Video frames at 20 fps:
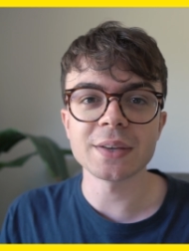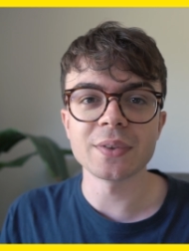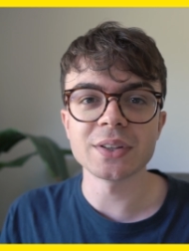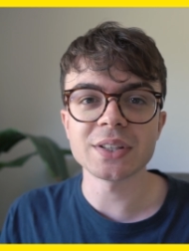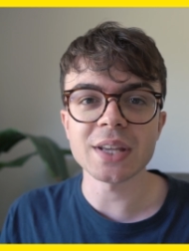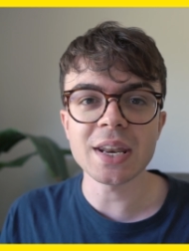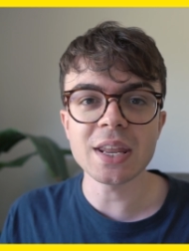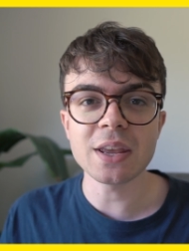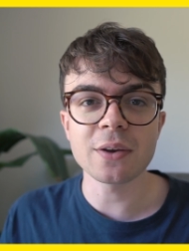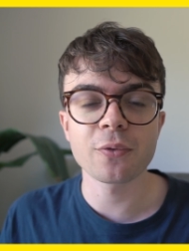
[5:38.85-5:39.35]
if
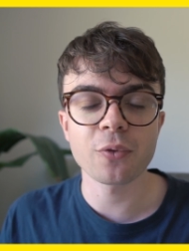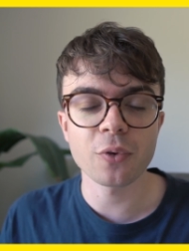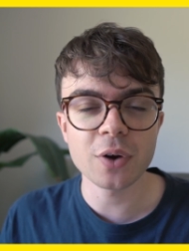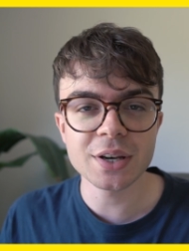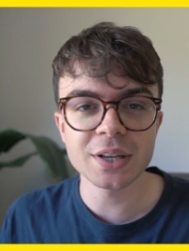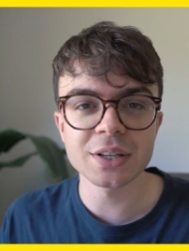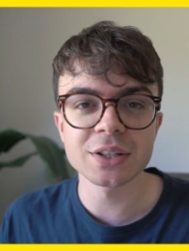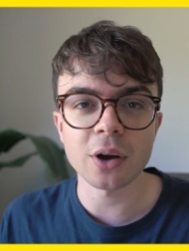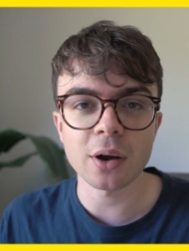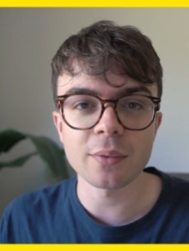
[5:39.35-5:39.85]
there's any
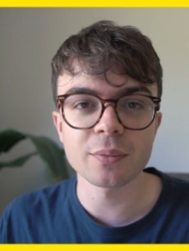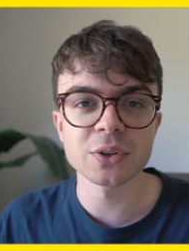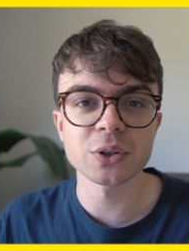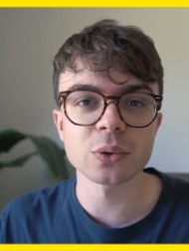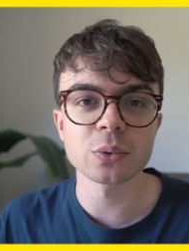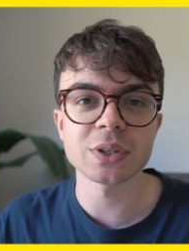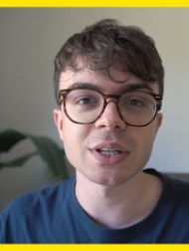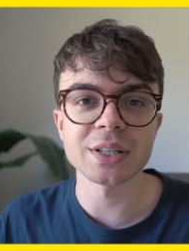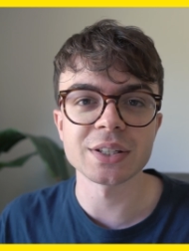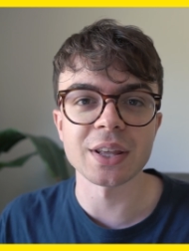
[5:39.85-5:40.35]
free design
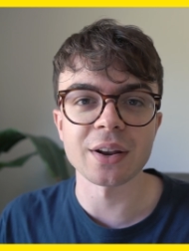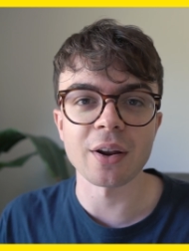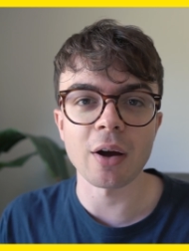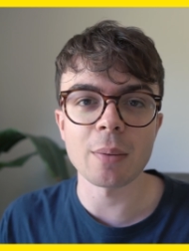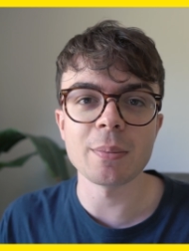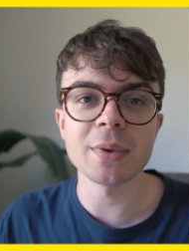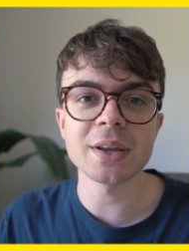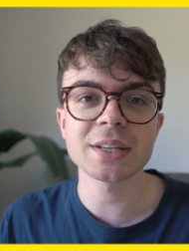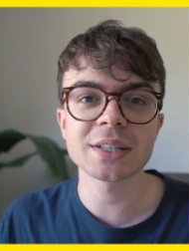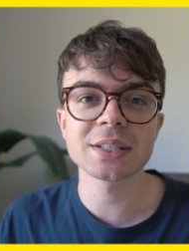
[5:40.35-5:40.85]
resources that
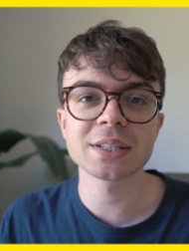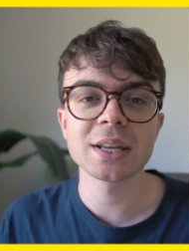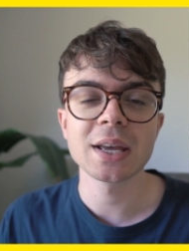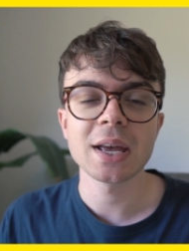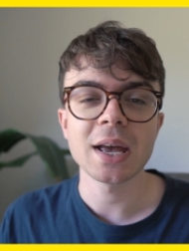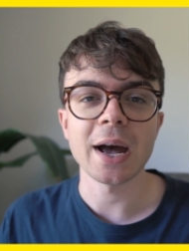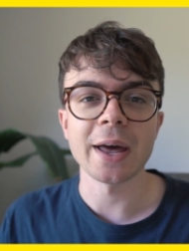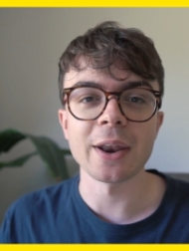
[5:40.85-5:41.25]
I missed,